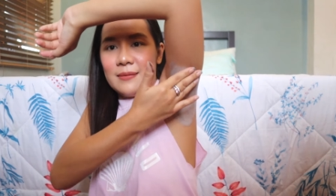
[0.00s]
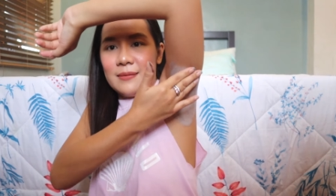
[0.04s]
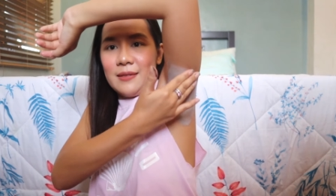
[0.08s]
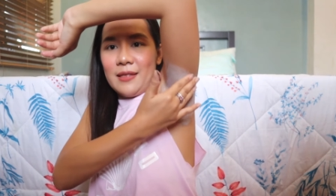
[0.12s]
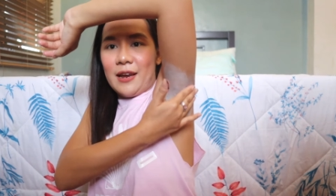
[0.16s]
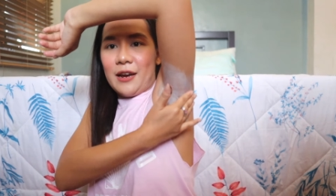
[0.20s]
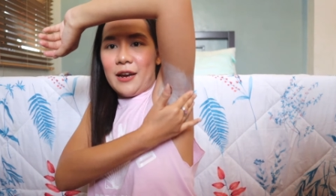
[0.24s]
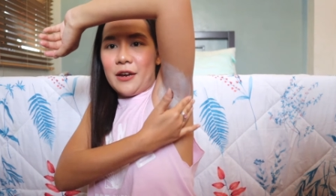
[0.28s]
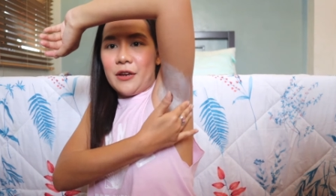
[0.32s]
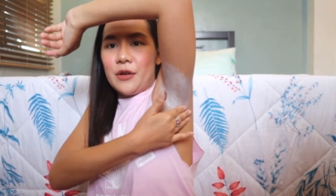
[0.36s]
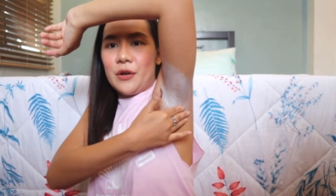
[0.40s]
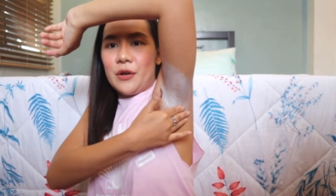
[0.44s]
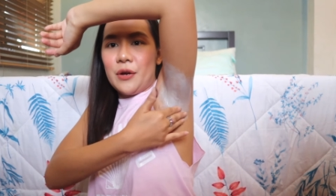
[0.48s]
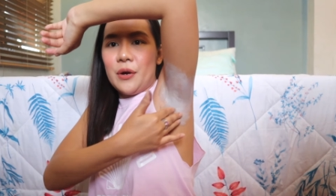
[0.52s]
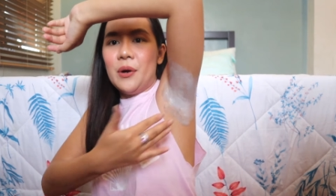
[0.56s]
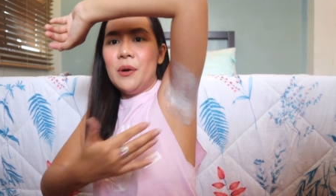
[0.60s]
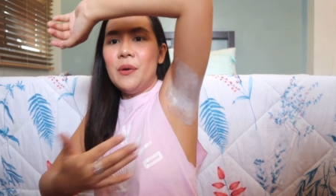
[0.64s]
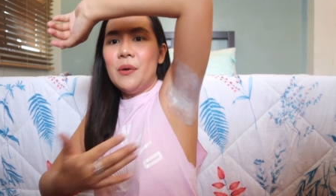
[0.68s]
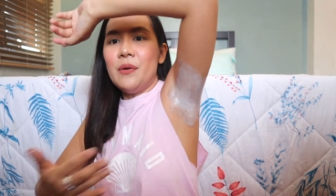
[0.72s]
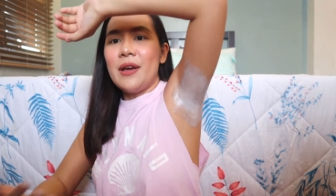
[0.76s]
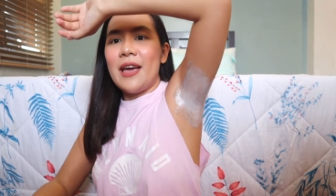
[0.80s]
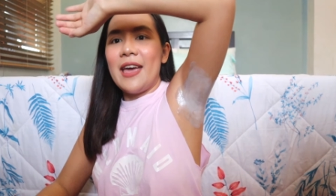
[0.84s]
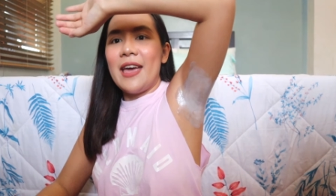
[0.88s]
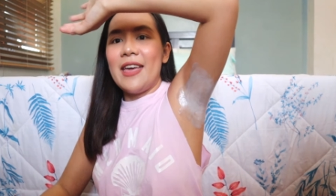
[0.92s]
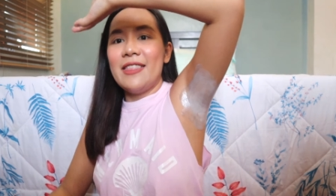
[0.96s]
There you
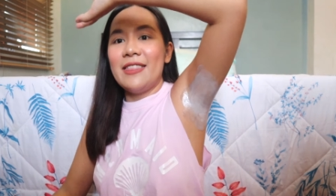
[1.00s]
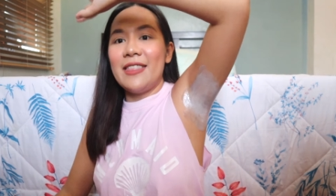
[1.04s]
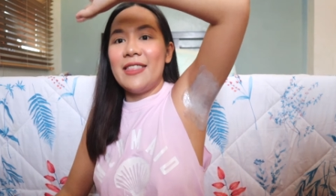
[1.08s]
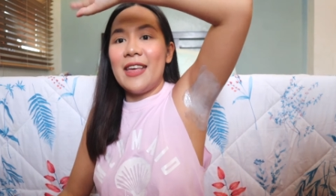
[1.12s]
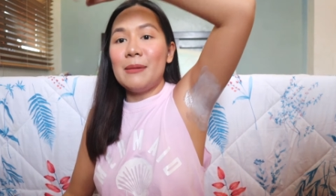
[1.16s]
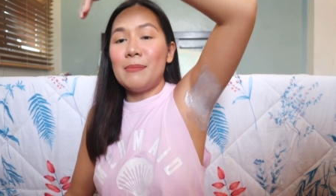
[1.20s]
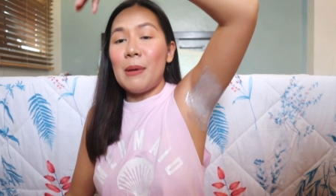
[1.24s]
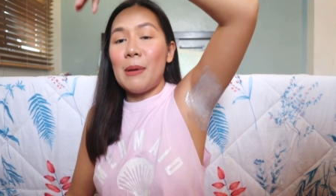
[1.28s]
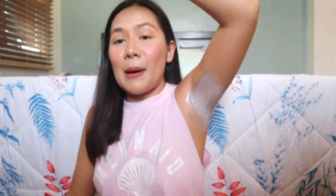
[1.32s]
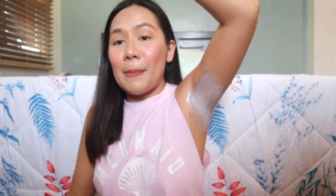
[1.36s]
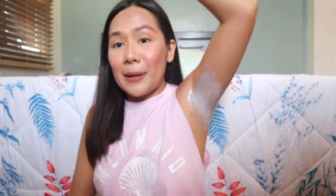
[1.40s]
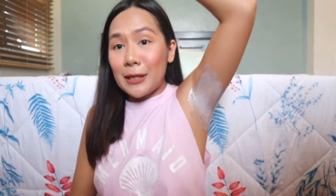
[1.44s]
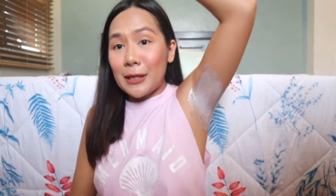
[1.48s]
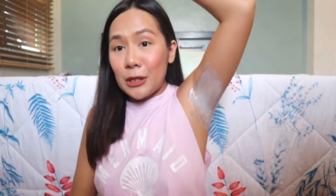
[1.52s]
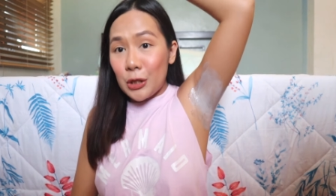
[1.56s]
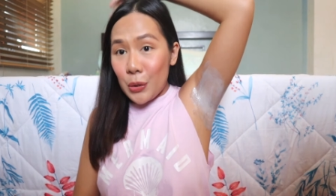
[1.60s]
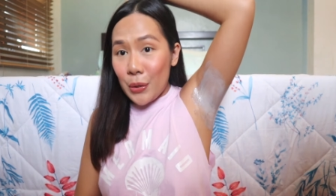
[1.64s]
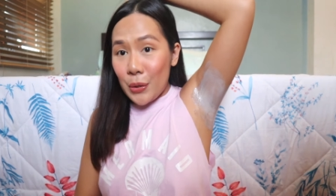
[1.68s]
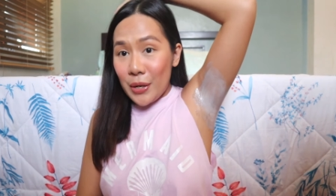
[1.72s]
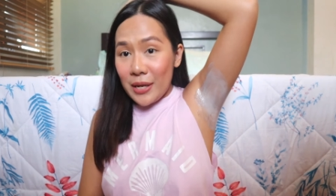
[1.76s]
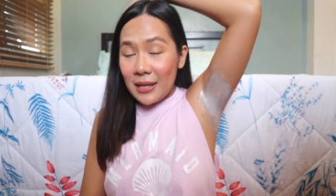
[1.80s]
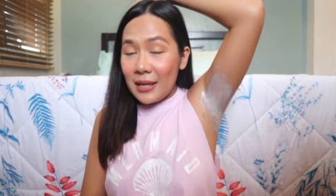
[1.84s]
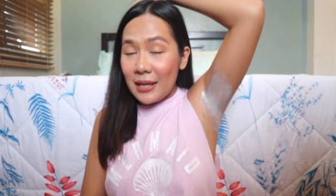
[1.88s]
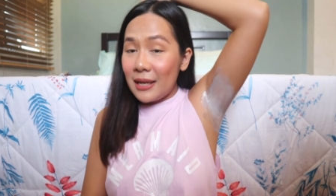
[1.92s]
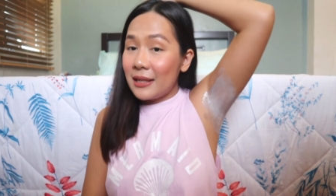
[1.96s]
go. And then,
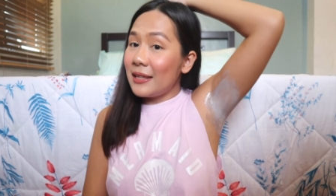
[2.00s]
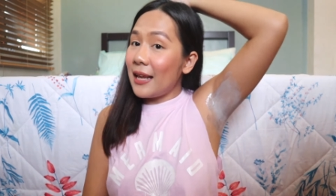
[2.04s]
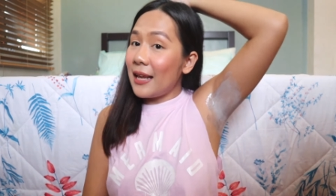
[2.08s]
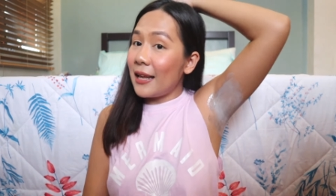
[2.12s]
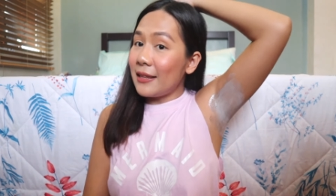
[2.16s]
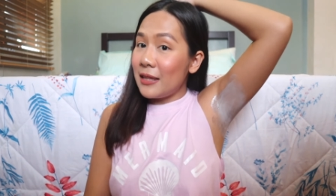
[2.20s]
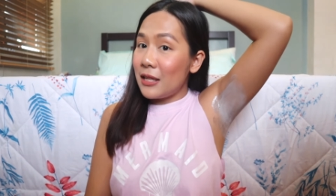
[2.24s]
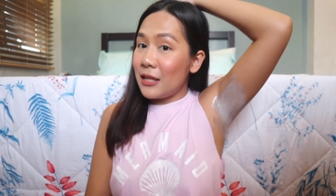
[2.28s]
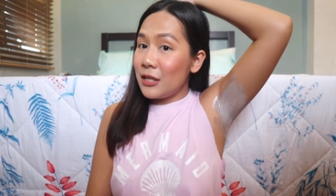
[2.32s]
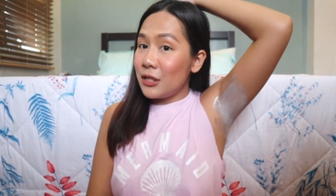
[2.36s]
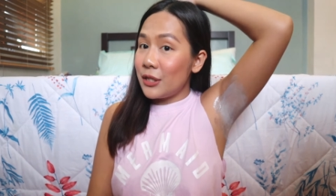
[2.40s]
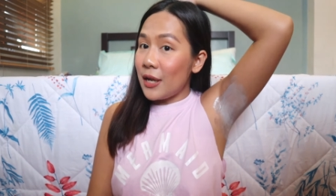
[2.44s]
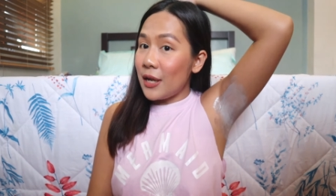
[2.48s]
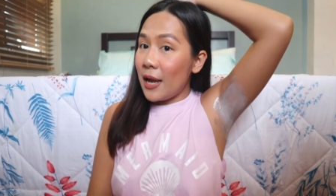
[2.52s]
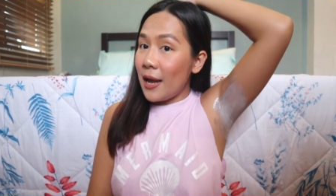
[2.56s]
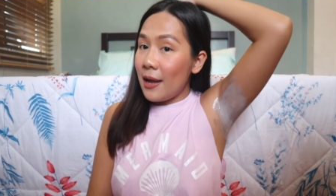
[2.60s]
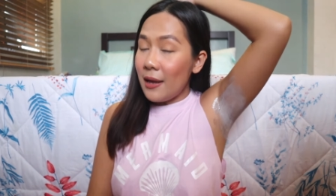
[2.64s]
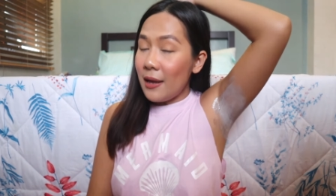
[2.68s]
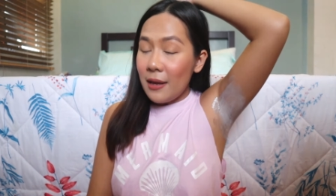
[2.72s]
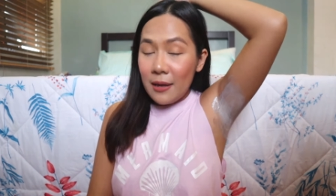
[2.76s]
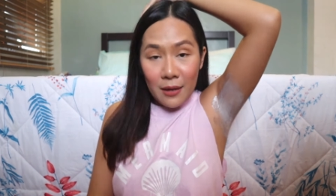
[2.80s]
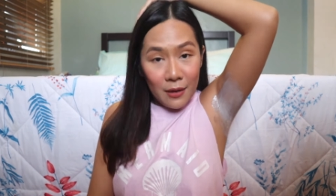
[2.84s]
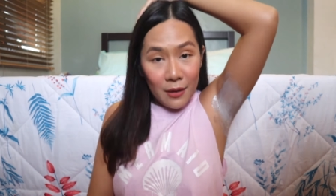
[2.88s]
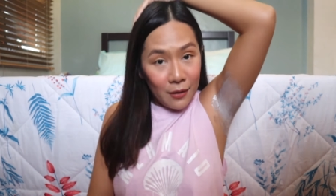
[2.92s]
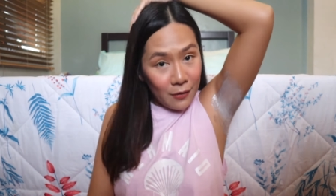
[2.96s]
papatuyuin lang natin
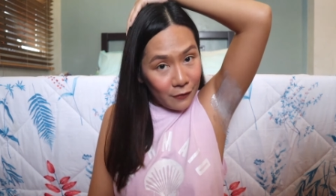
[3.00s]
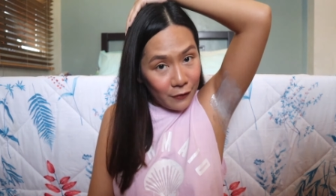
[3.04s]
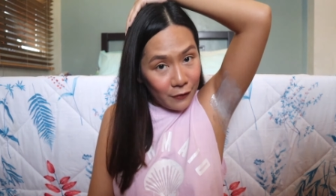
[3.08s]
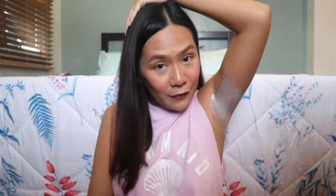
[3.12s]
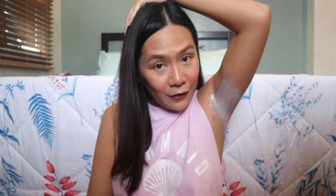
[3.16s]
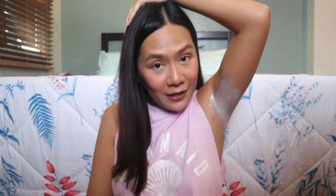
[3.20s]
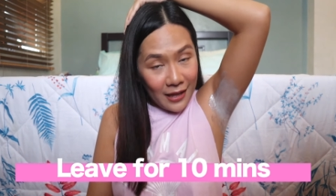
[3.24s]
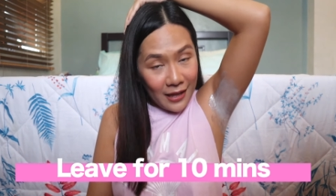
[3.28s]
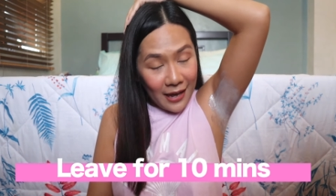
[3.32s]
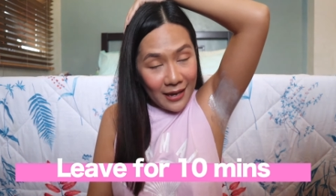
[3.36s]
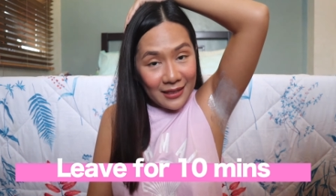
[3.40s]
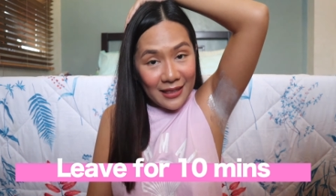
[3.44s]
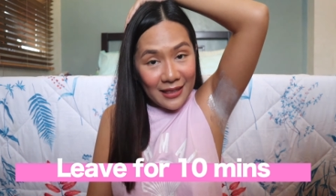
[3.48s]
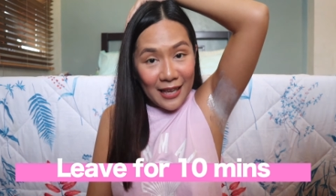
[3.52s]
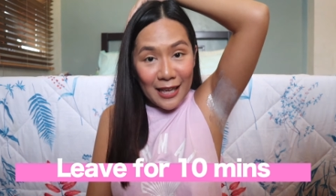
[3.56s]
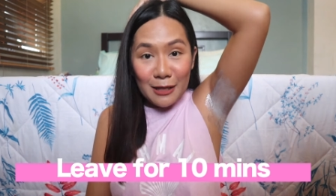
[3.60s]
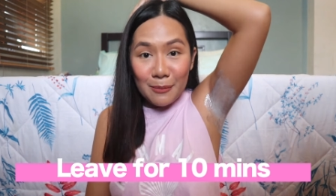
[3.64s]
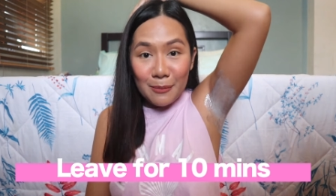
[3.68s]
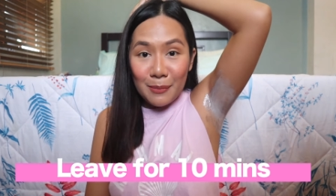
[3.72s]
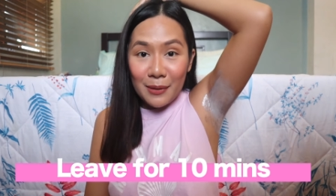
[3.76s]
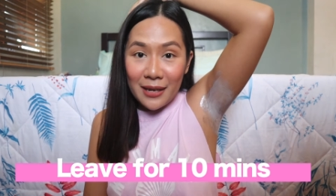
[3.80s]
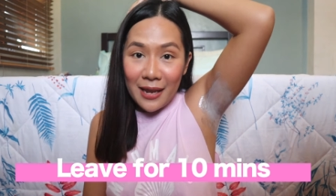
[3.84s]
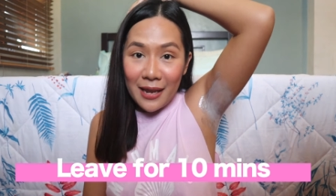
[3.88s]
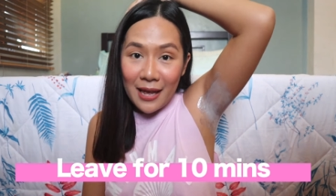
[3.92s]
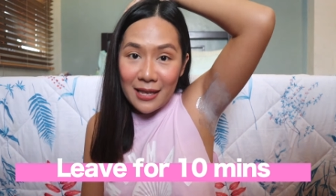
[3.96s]
siya for like
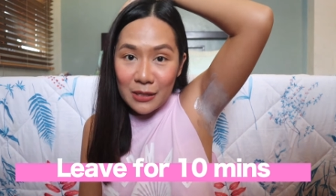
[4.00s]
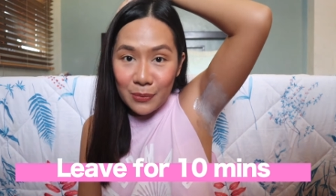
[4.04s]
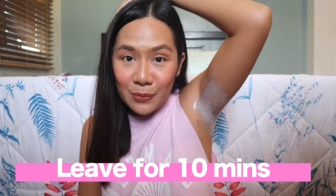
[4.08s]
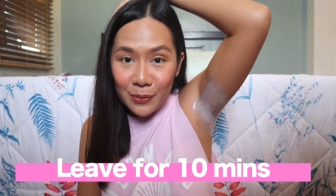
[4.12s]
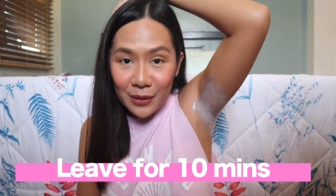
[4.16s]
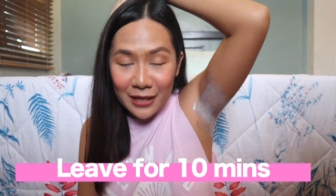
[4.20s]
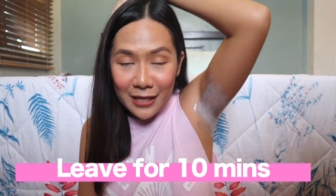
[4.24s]
10 minutes.